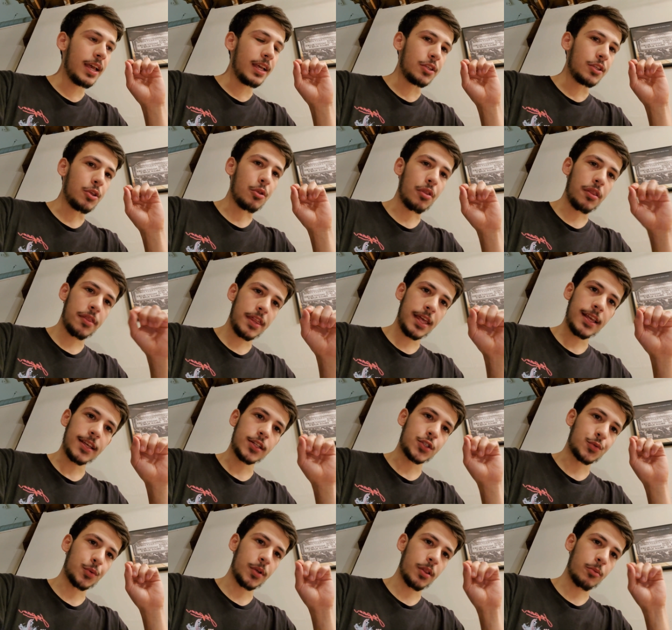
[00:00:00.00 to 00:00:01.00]
You think
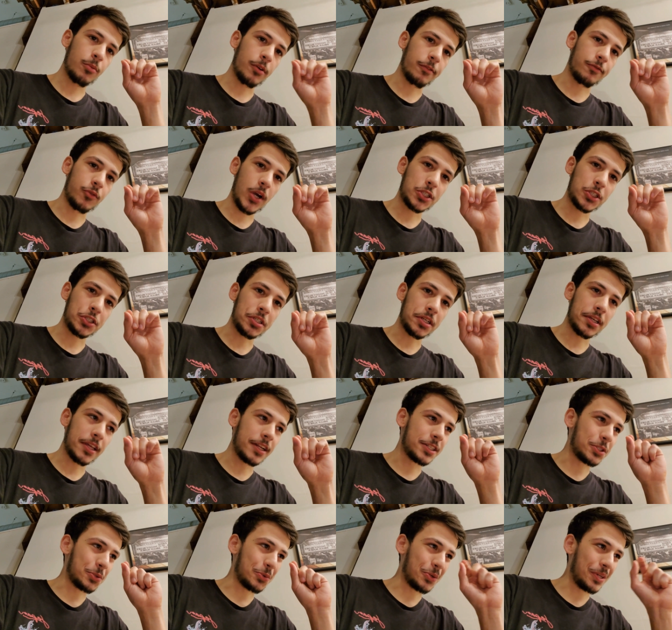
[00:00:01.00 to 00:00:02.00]
it's really refreshing and
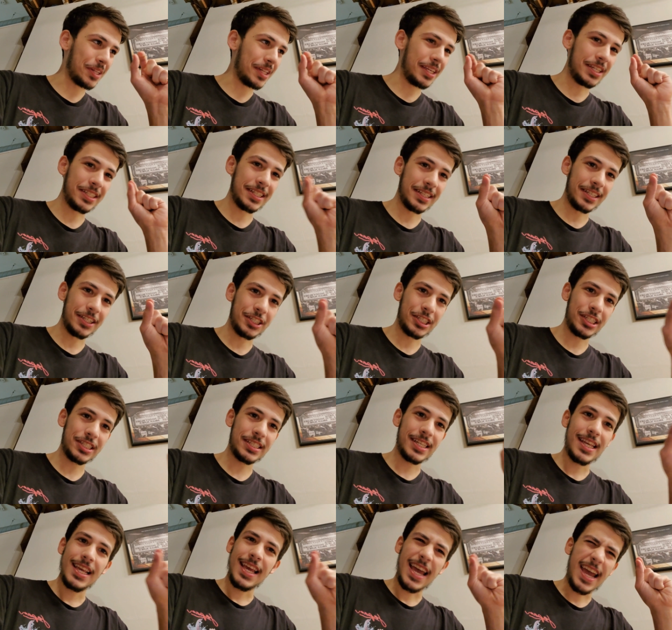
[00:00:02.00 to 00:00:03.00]
it's really delicious,
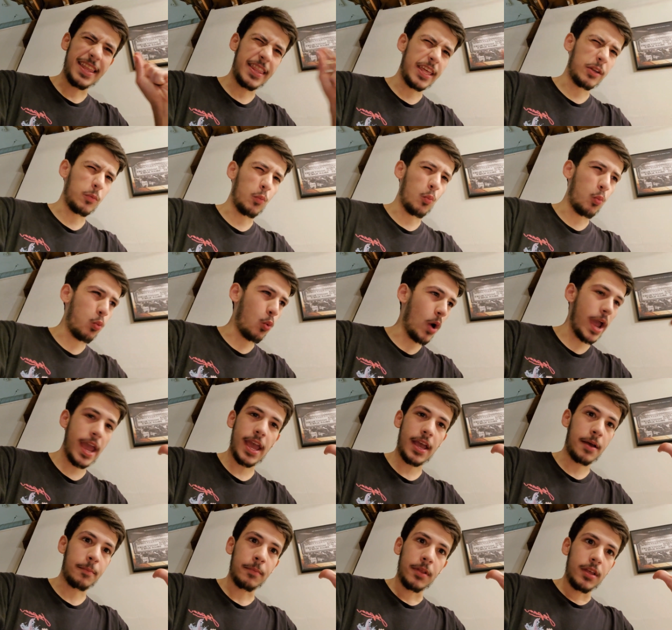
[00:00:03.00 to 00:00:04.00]
and then wham!
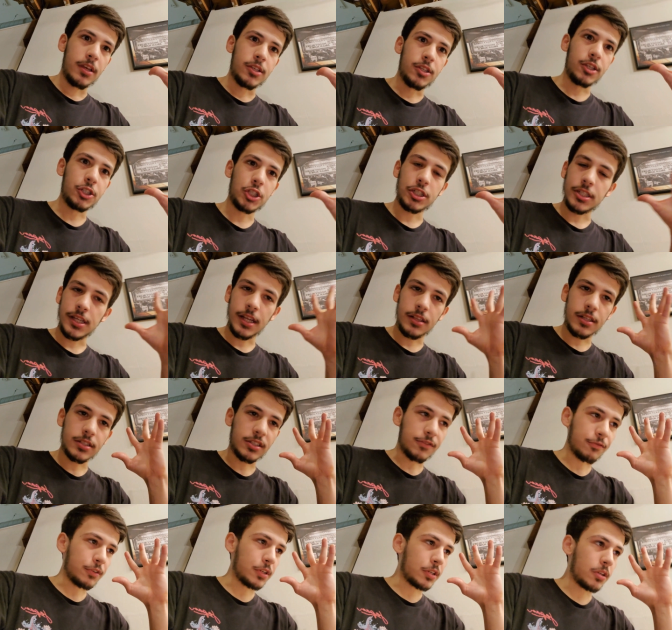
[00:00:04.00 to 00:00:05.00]
You just get this
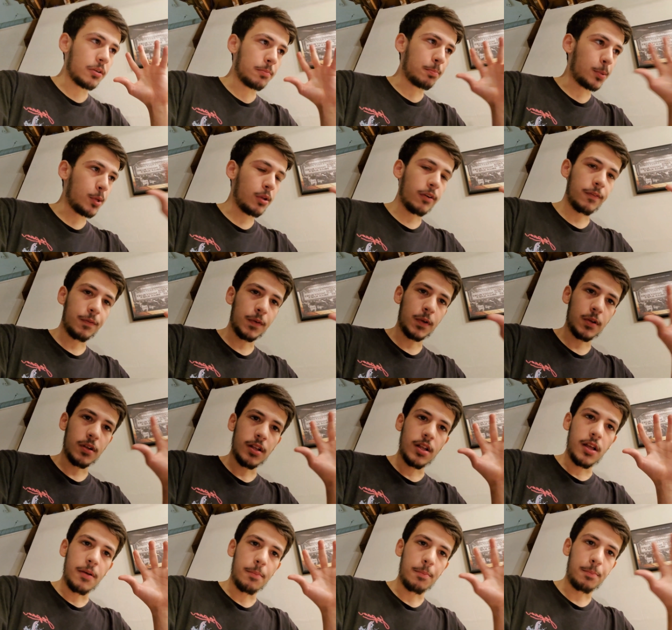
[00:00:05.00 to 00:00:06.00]
freaking beautiful,
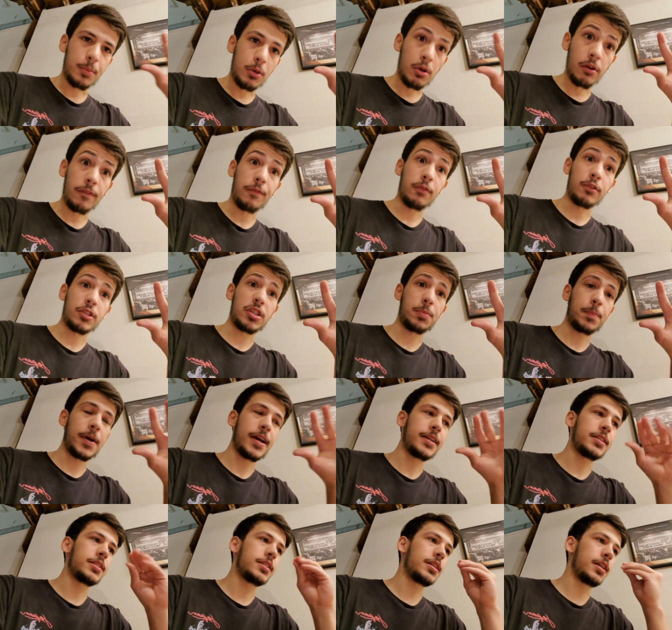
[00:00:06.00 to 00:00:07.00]
beautiful
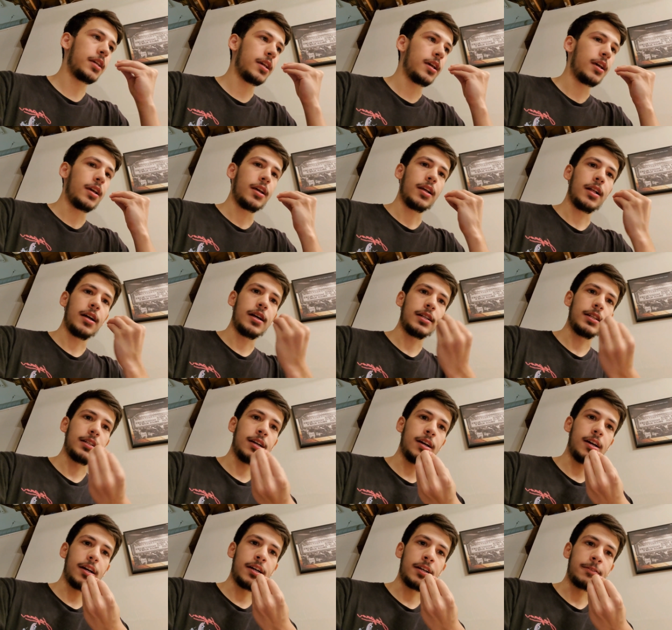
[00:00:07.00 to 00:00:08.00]
spicy
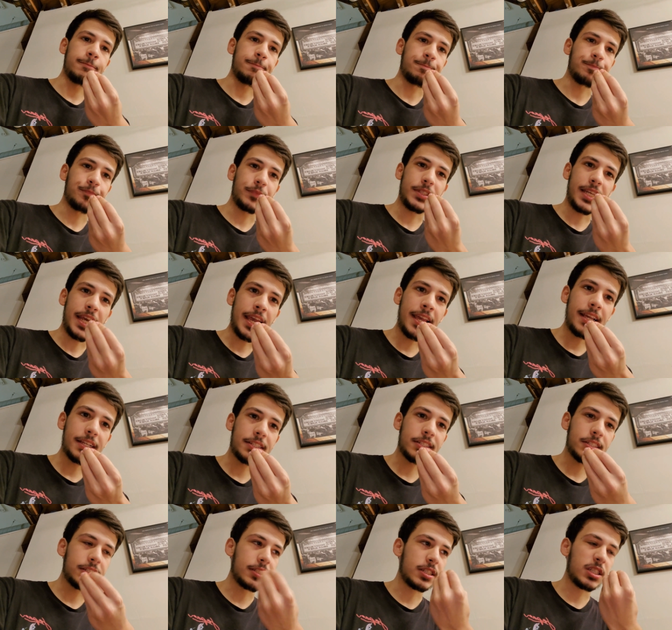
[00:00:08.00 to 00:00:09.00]
taste,
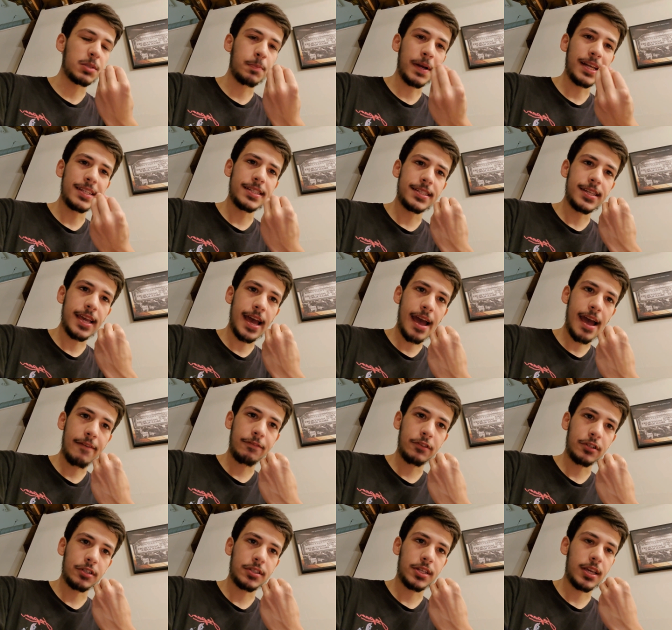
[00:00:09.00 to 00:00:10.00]
spicy
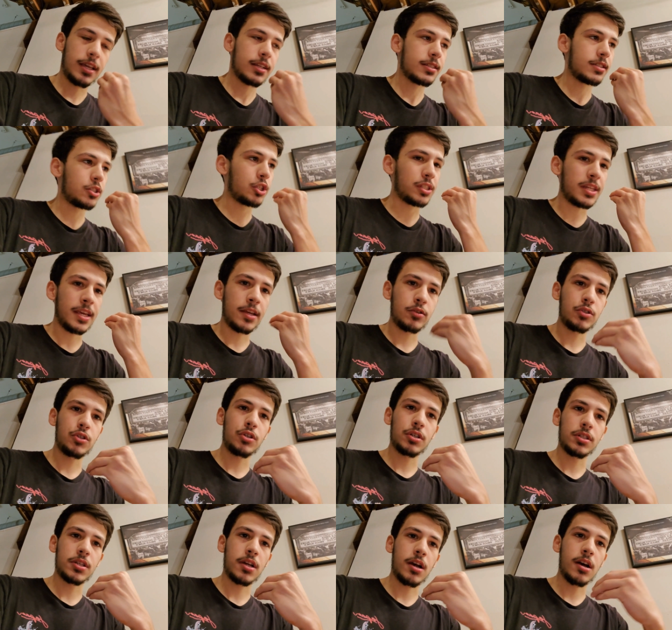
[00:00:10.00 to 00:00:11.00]
aftertaste. Just hits
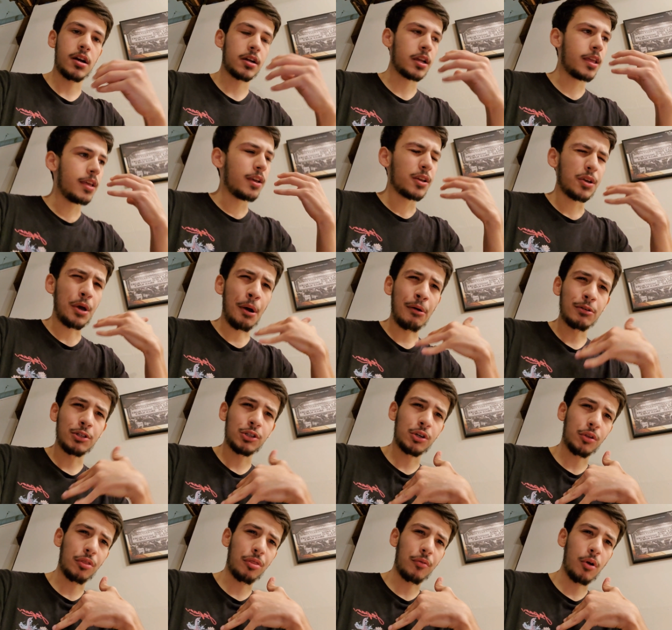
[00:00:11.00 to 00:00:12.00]
your tongue, coats
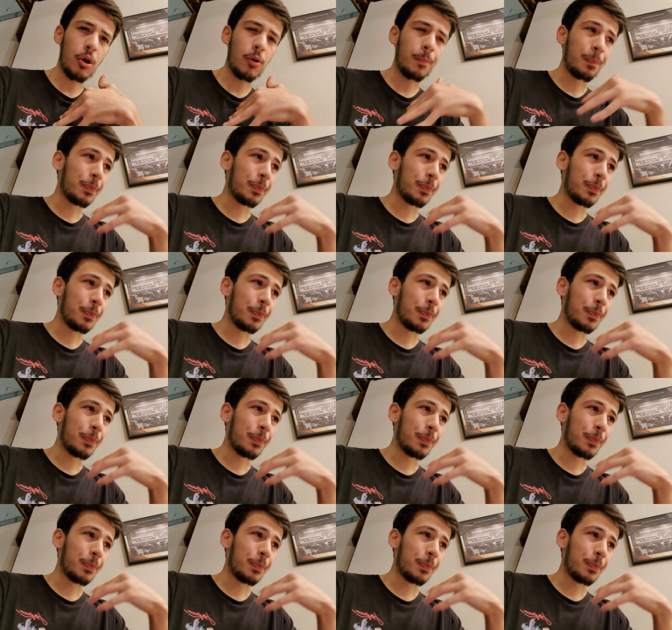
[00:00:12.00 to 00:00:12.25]
your throat.